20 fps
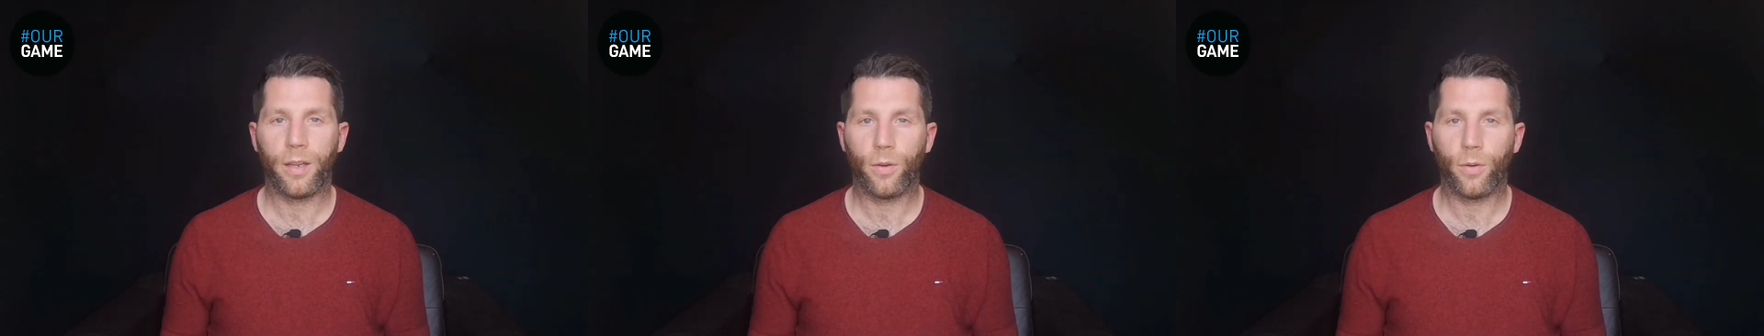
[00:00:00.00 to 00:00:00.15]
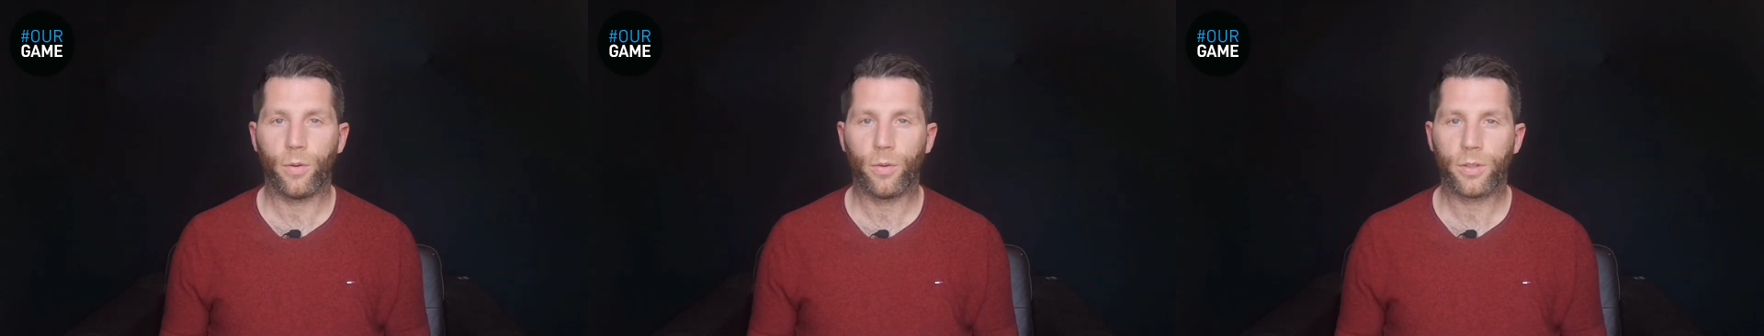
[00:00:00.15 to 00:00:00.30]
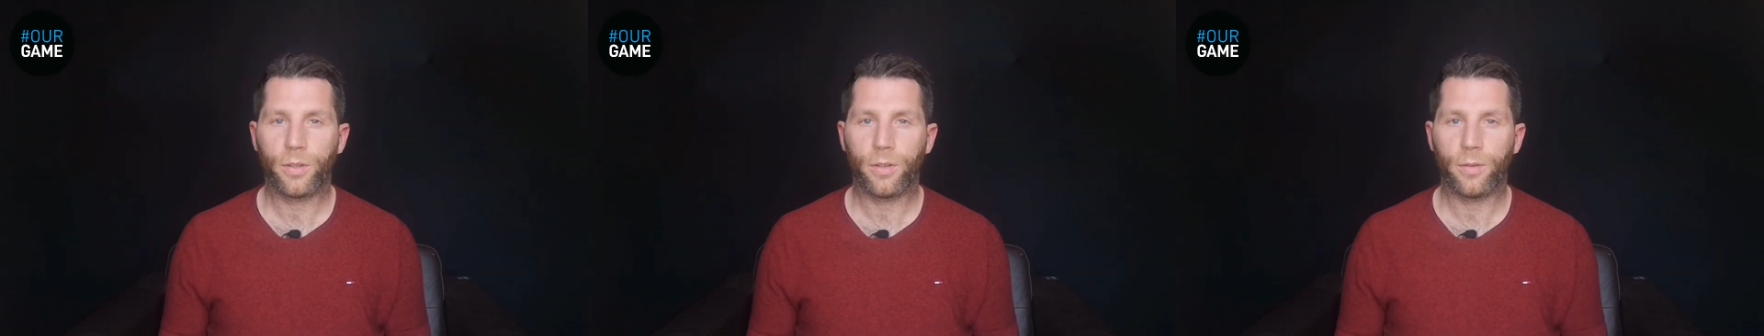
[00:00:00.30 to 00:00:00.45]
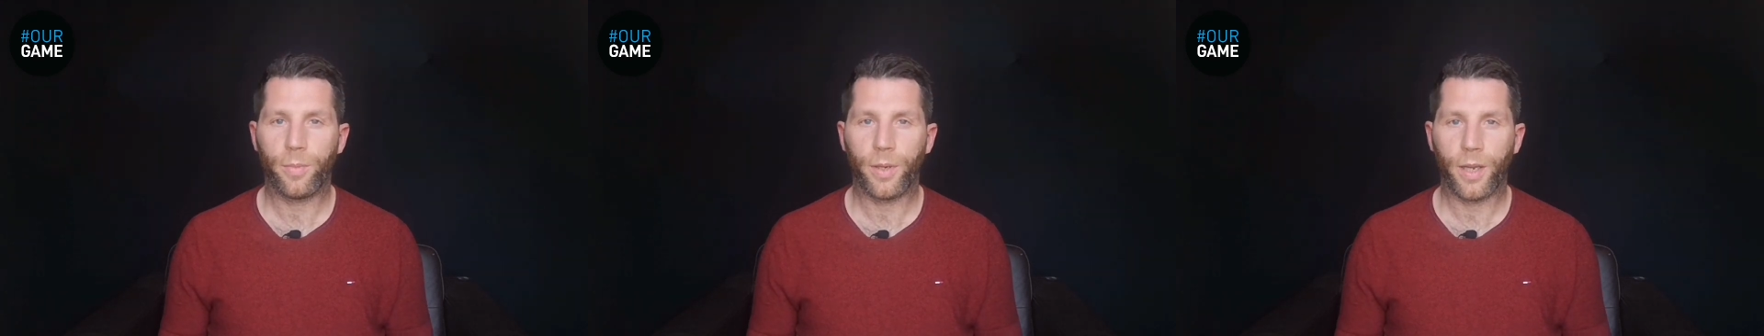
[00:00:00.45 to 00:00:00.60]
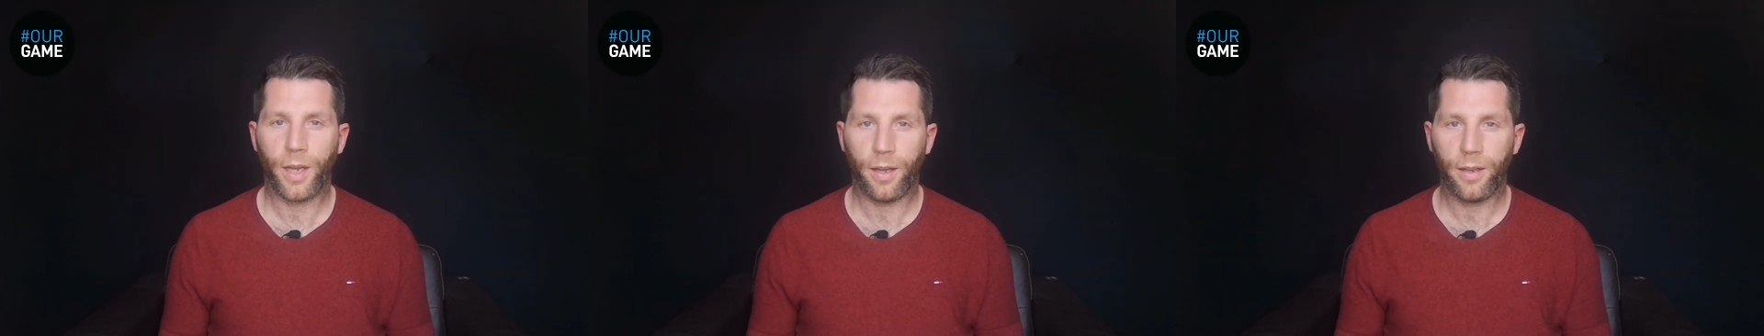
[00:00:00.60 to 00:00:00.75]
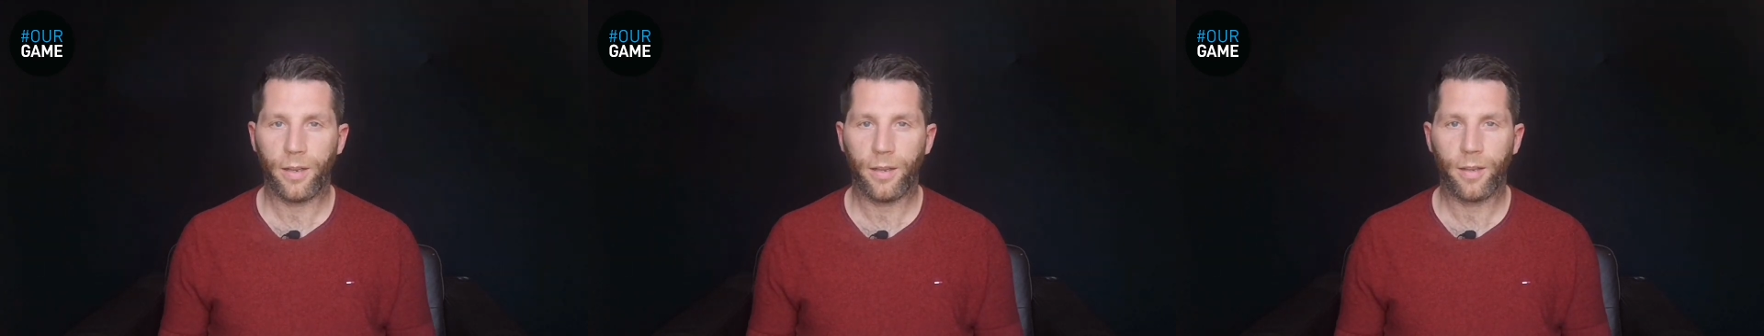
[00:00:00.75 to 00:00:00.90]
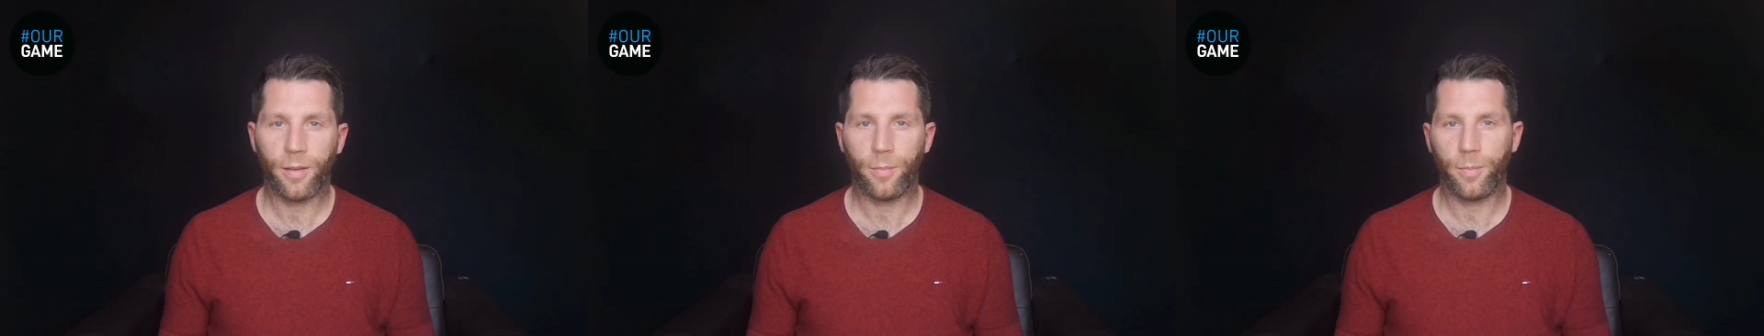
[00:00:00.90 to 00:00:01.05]
coaching
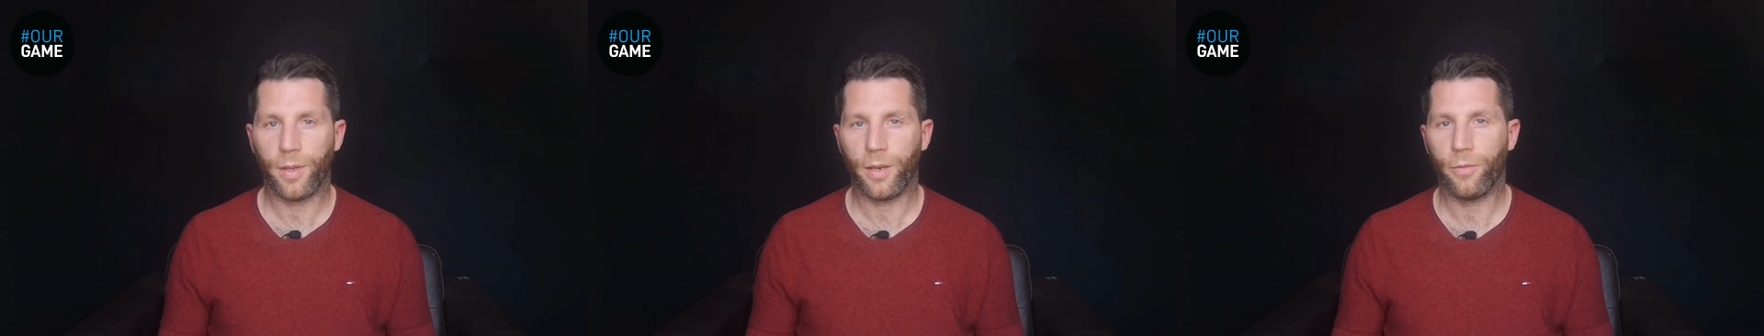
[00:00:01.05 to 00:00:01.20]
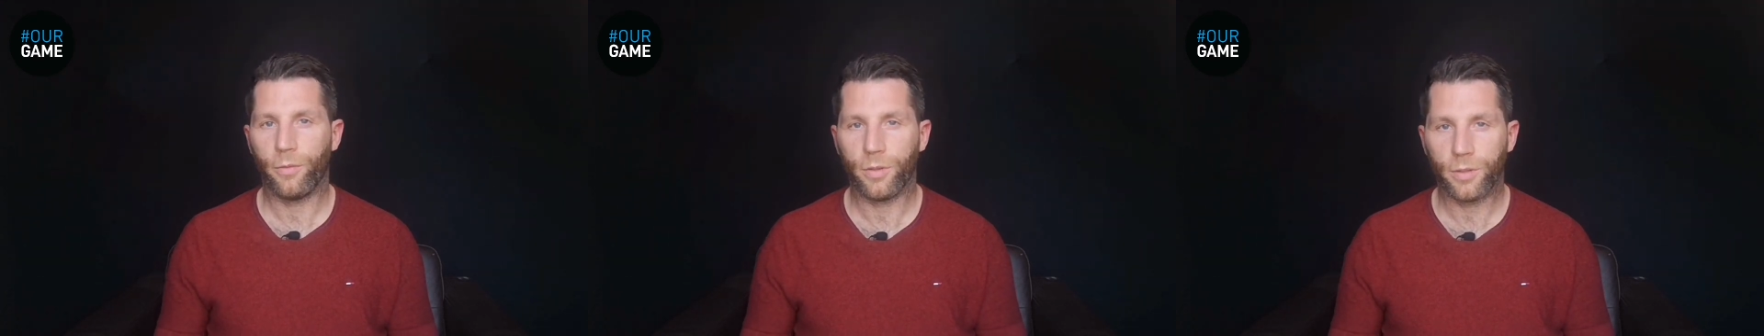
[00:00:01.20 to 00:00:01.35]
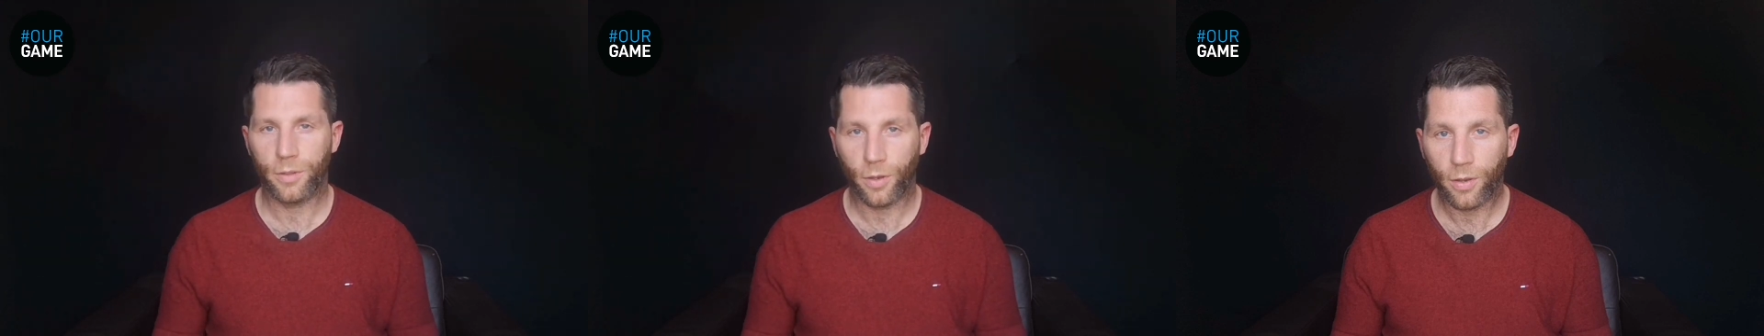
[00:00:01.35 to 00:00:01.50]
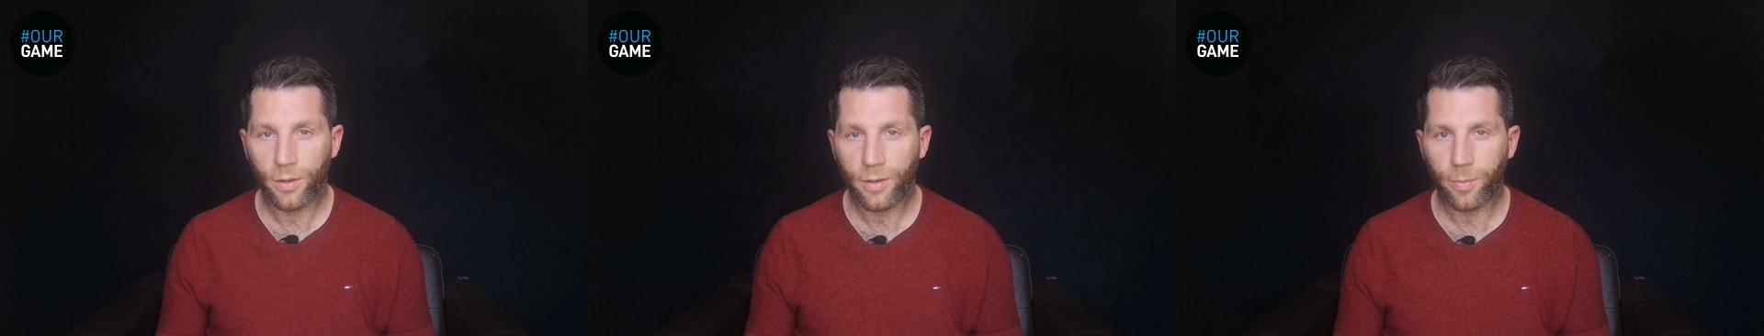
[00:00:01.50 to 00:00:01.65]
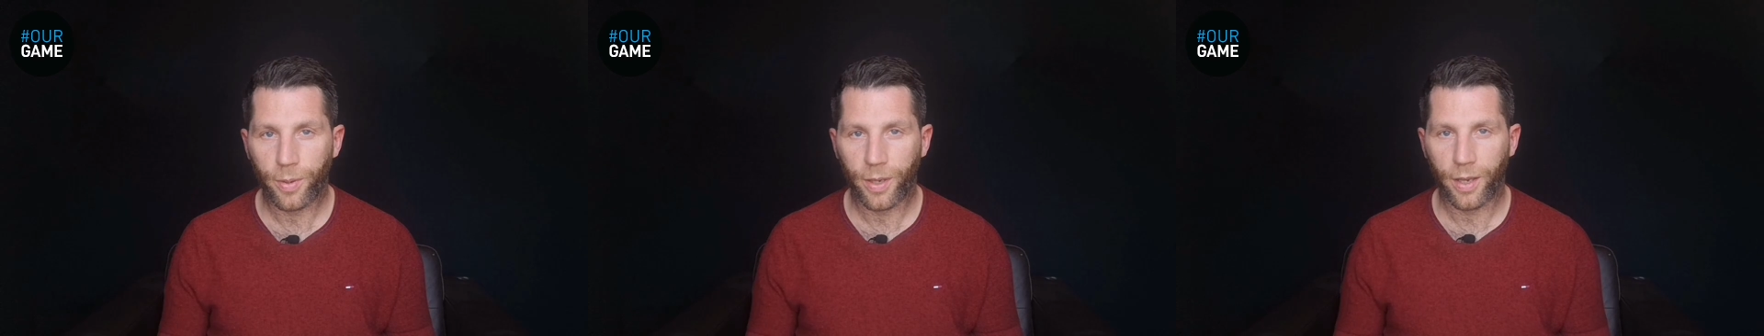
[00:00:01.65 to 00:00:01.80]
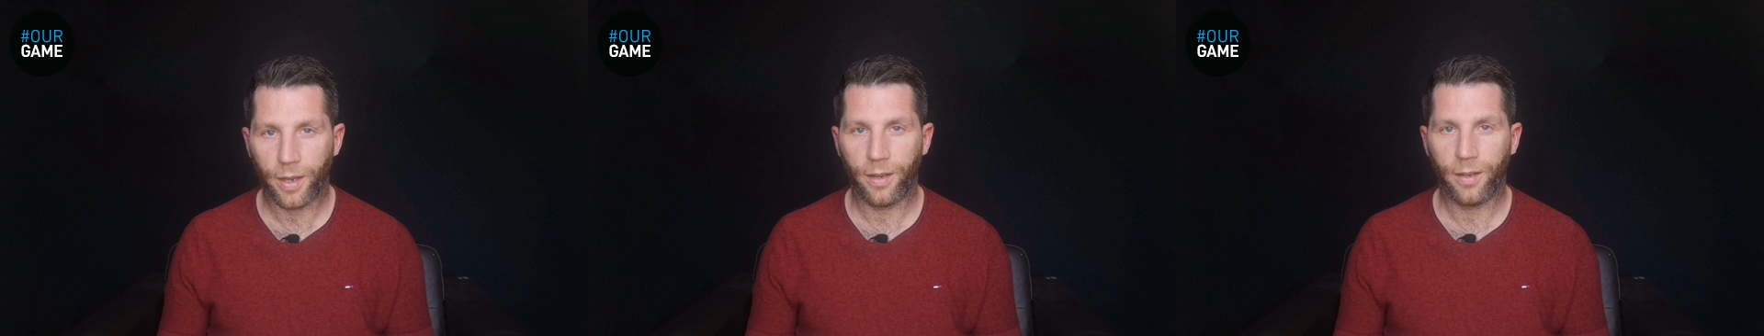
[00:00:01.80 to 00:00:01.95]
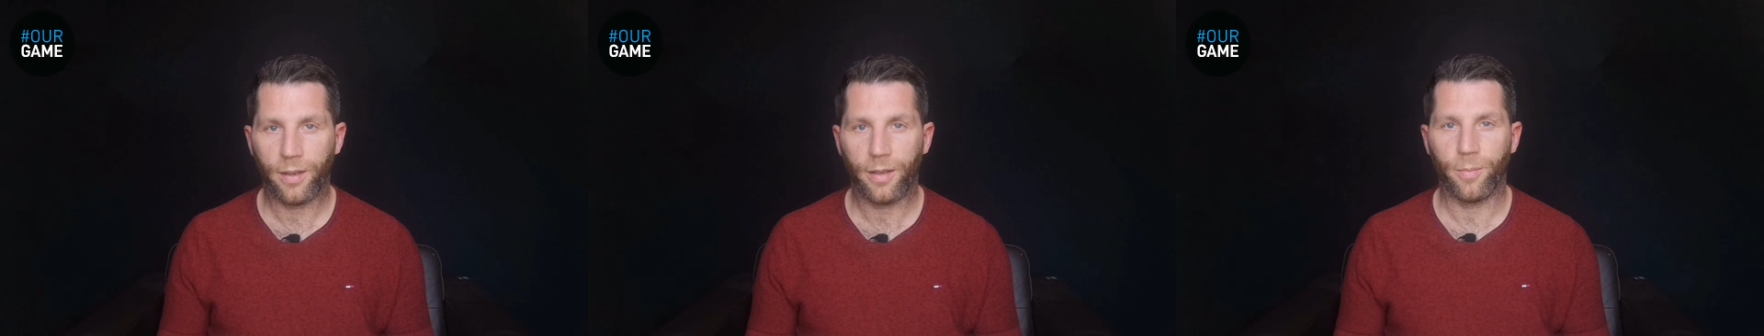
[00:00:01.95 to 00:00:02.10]
behind them and results
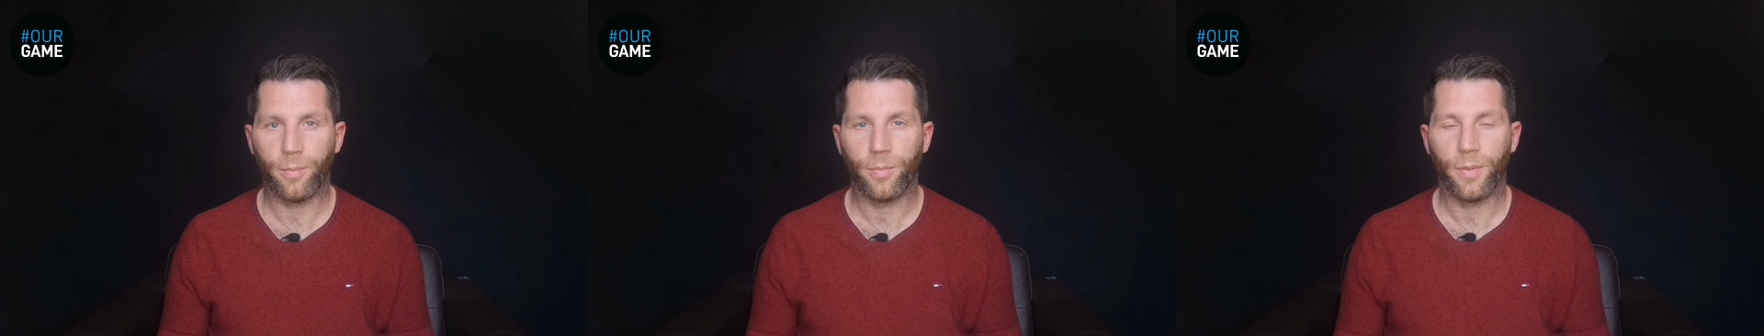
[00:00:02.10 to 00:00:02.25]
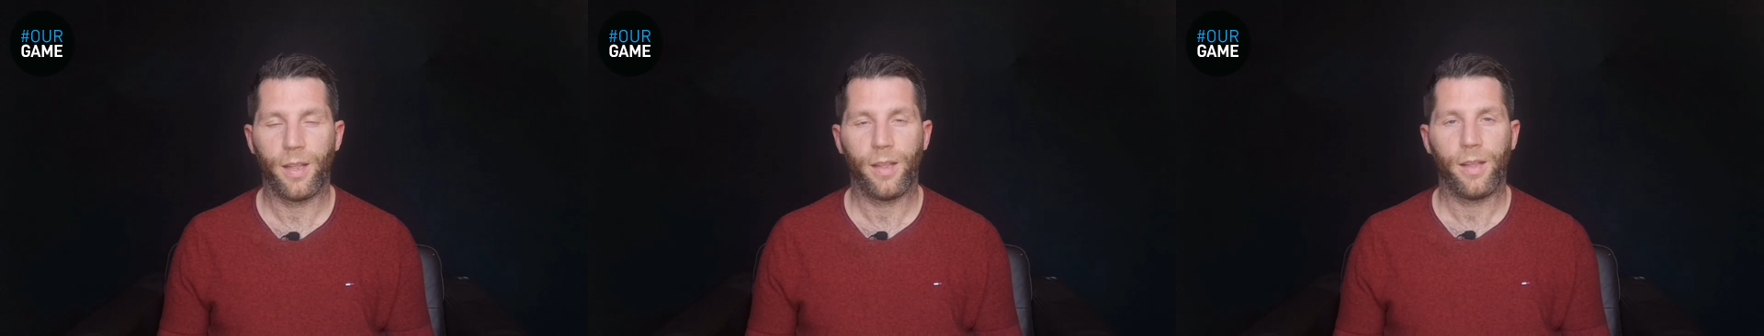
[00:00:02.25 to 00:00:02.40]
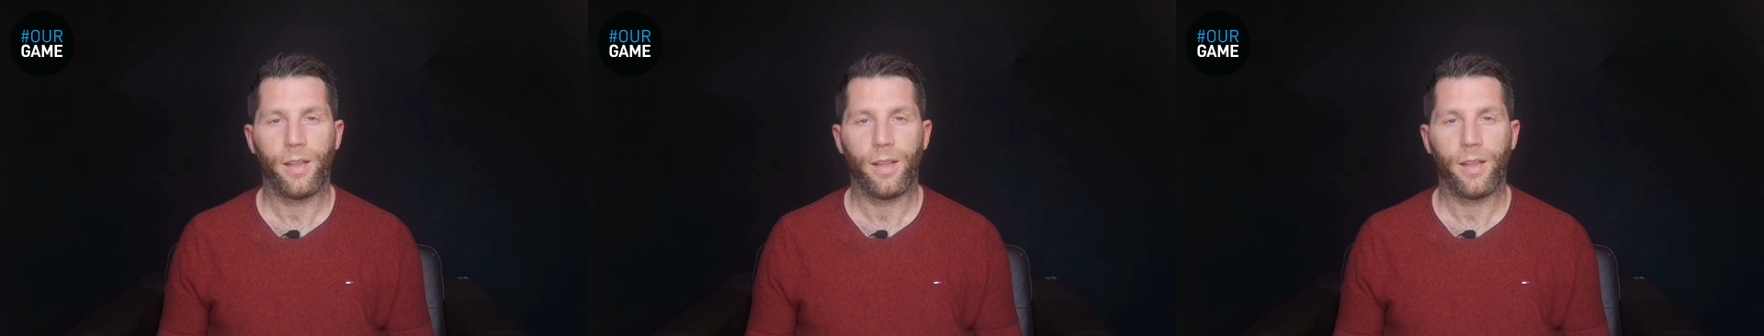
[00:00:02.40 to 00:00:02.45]
behind them,